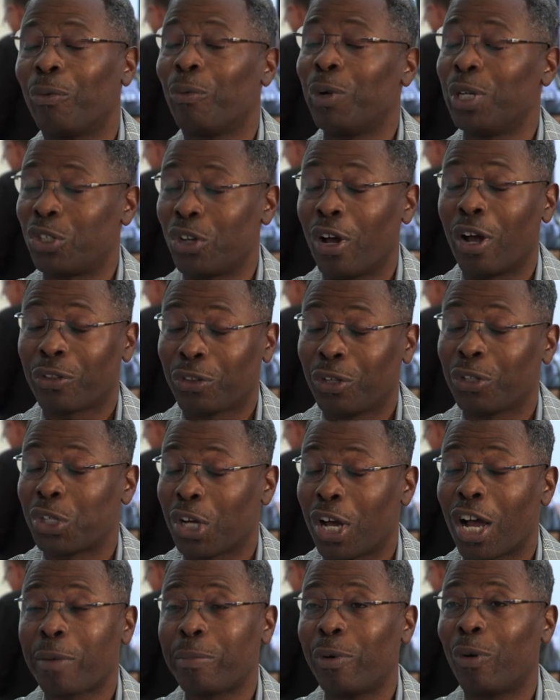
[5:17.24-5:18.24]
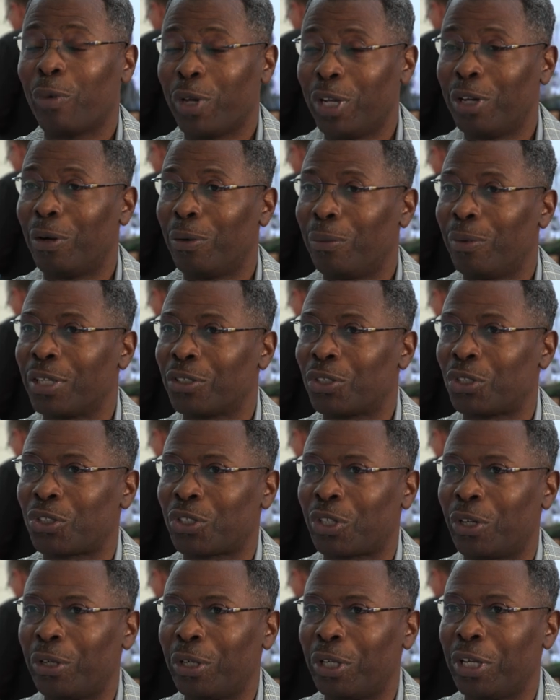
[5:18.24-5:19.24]
we talk the talk, but we don't
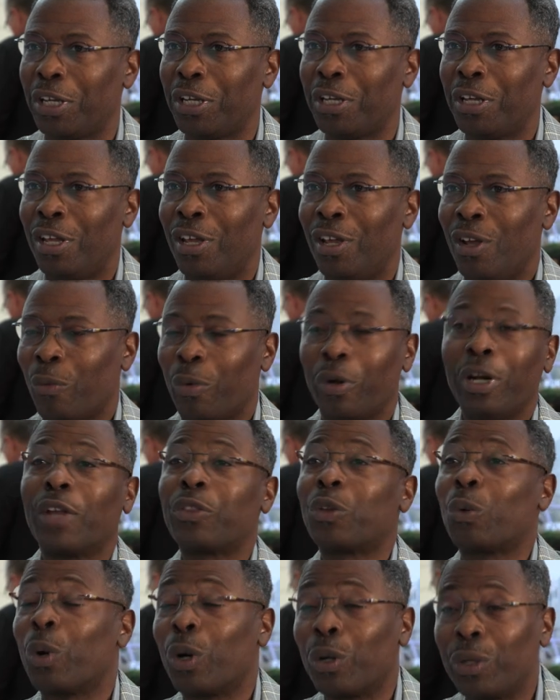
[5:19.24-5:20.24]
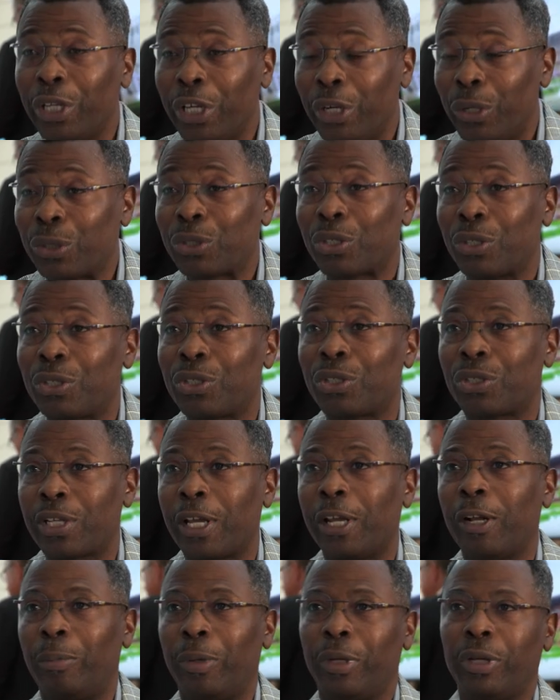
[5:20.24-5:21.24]
necessarily, we're not the world leaders in
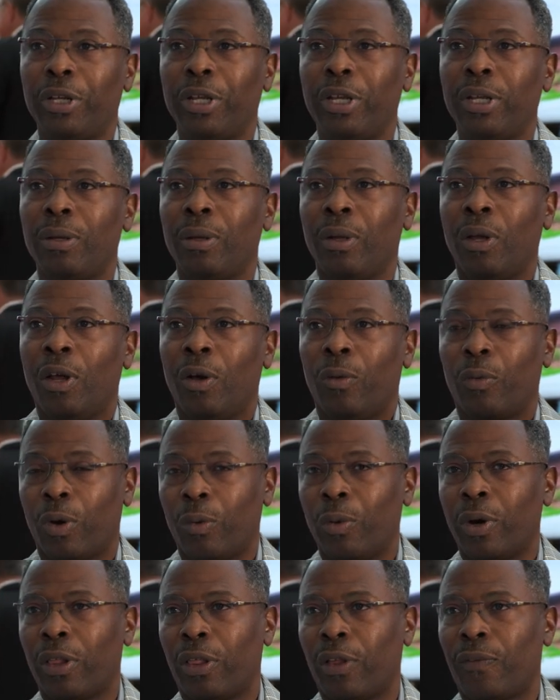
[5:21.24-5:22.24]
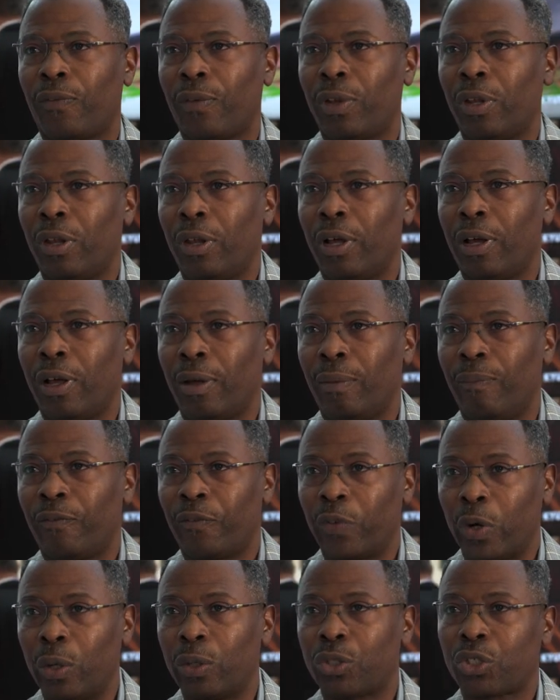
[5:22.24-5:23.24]
sustainability. We're one of the uh,
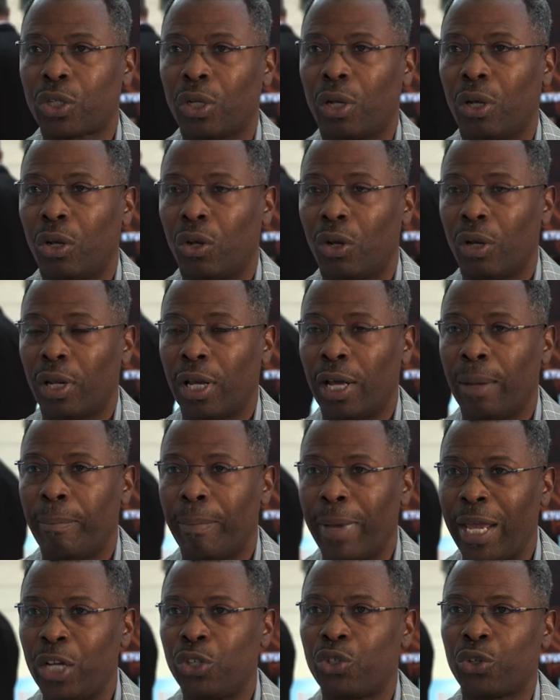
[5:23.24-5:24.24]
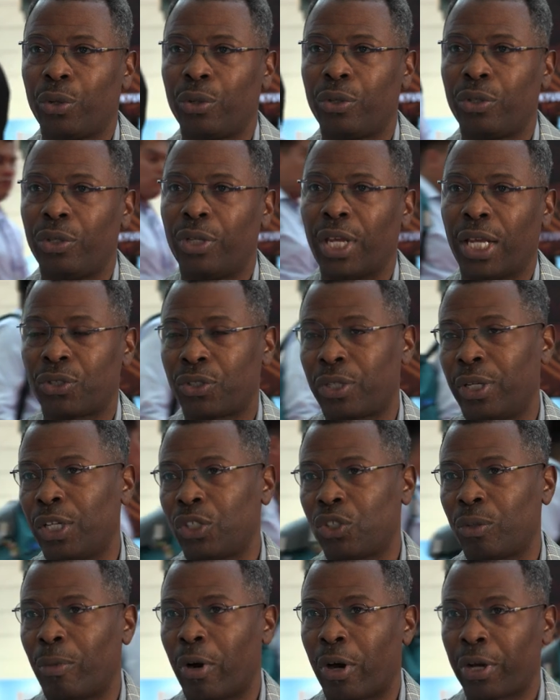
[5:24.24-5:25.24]
first uh, major
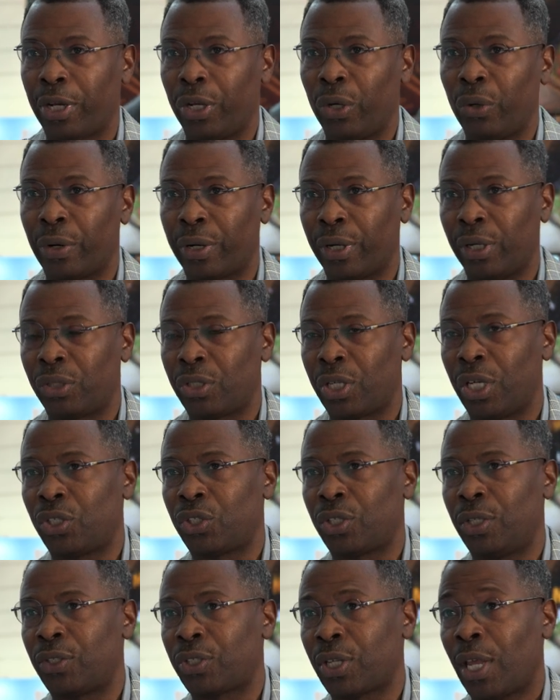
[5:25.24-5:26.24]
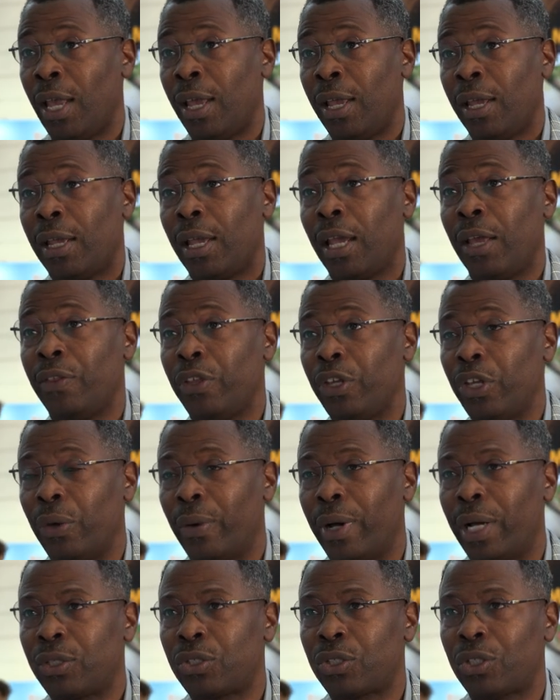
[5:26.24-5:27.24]
destination marketing organizations in the
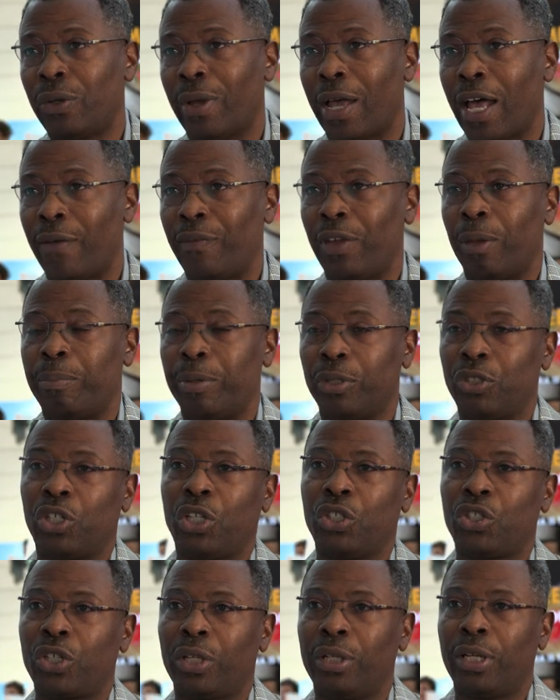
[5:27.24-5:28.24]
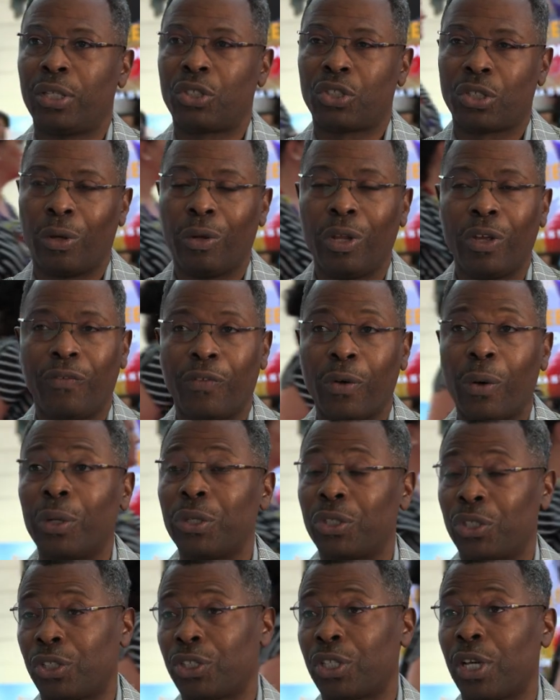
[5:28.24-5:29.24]
US to have a position that solely
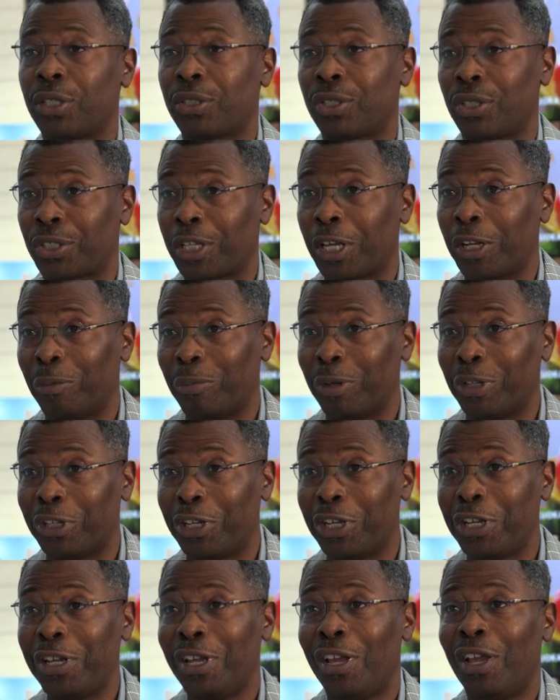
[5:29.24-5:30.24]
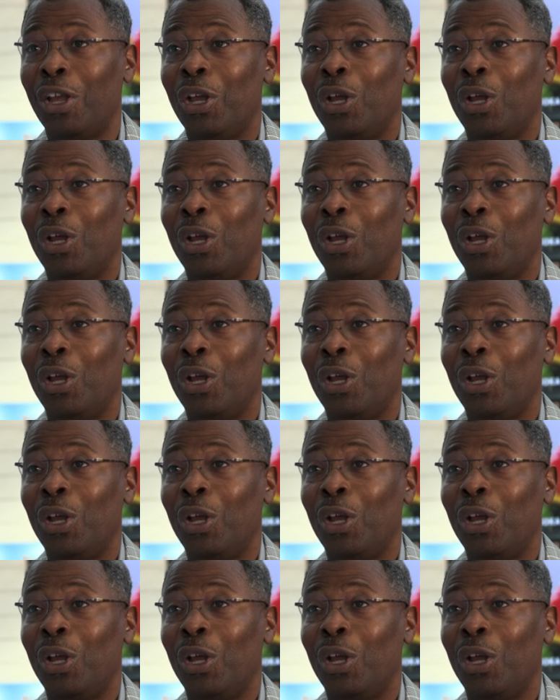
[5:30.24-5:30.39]
focuses on sustainability.